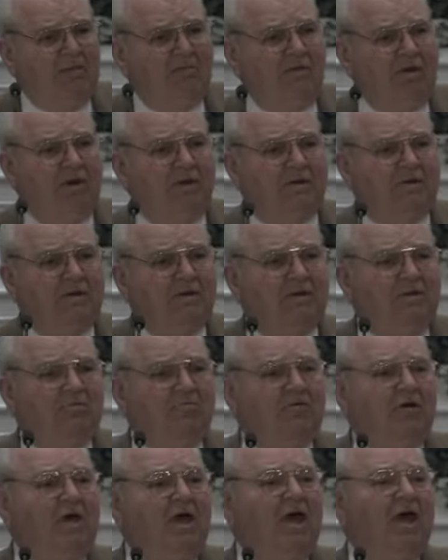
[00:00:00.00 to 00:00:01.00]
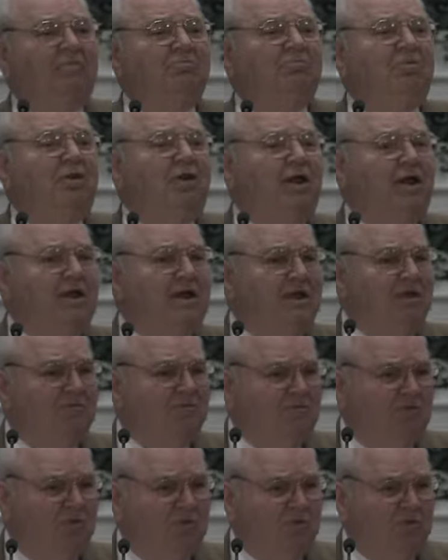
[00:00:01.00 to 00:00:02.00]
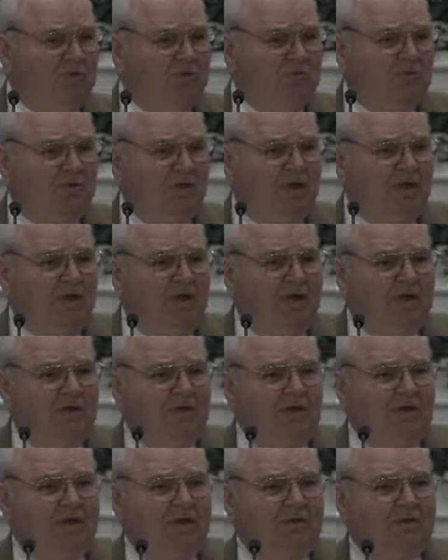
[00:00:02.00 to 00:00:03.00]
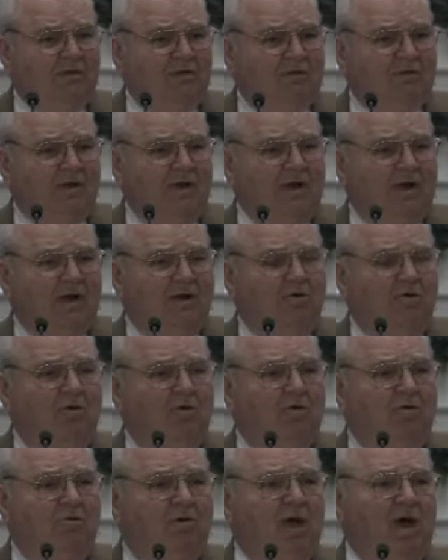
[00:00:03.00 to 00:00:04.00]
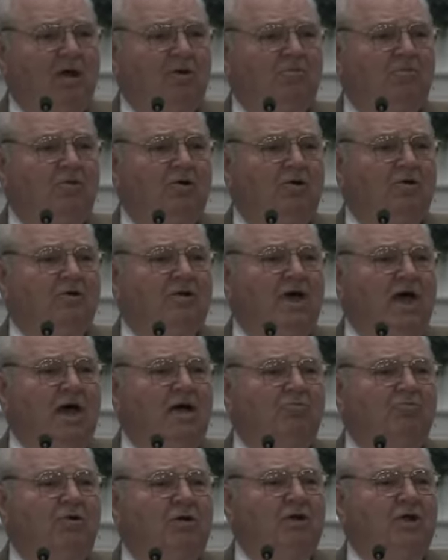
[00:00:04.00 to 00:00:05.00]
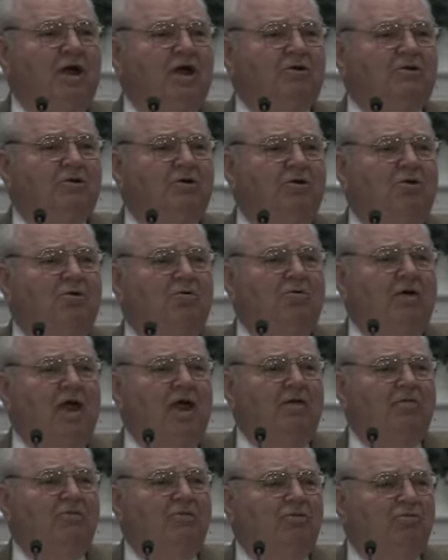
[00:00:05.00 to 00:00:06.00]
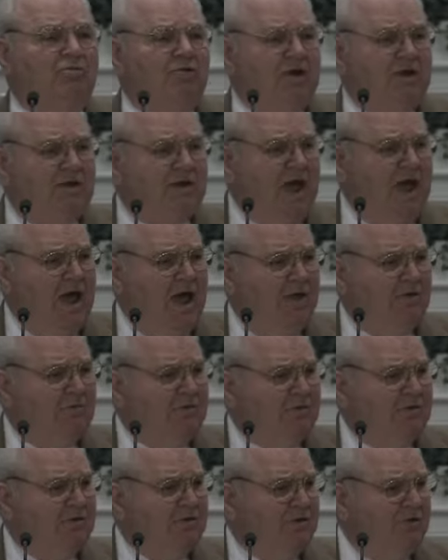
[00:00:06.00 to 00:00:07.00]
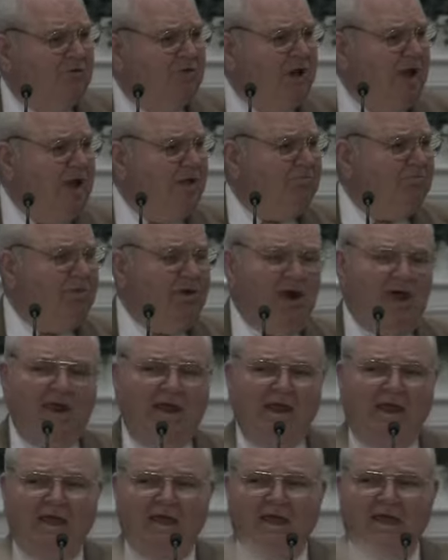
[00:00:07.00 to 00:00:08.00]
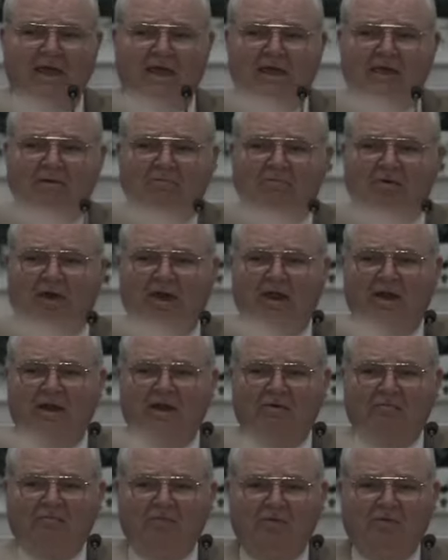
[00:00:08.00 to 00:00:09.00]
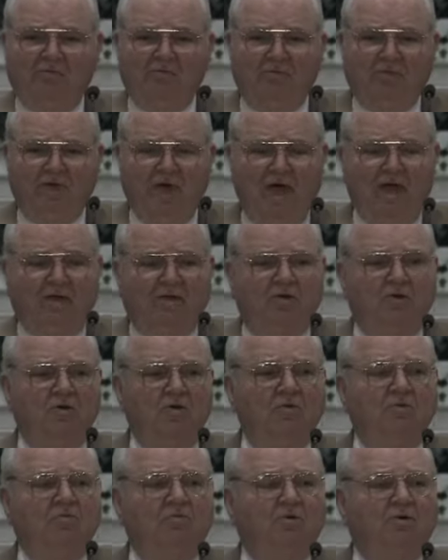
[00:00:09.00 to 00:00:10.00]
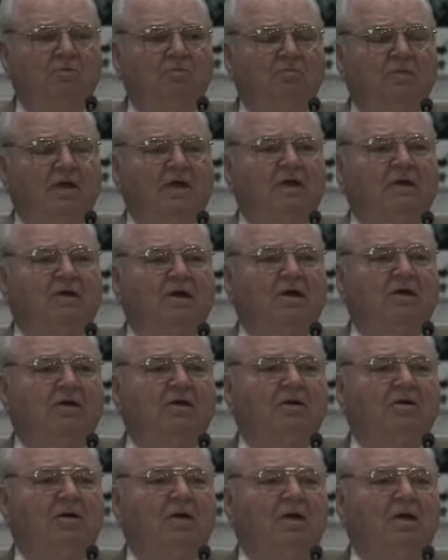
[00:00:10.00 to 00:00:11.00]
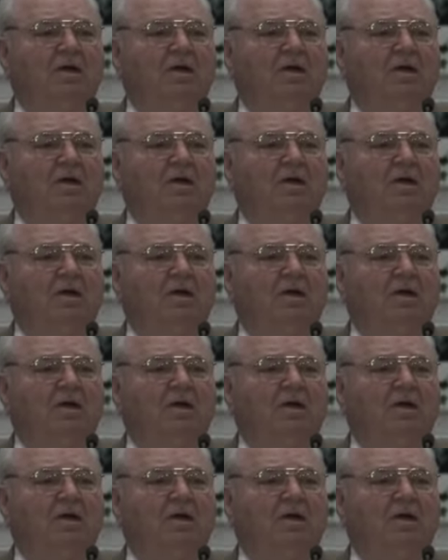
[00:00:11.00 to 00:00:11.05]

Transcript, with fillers: But uh, we had plenty of food. Instead of going around one time, we got to go around three times, and so we had plenty, plenty of food. Thank you for being here.